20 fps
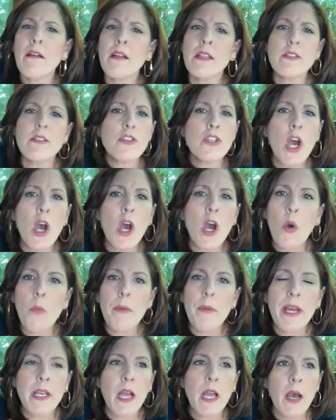parents, no,
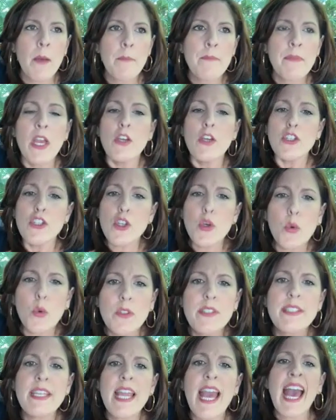but
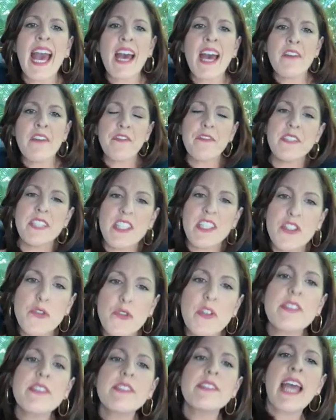school staff,
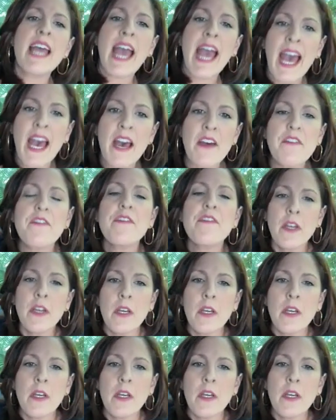district staff.